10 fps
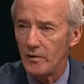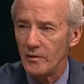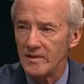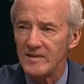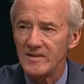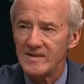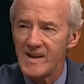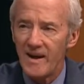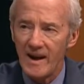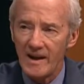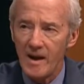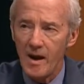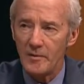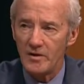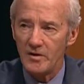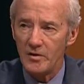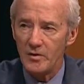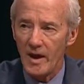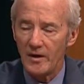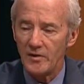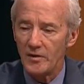or at least it's not economic to do that.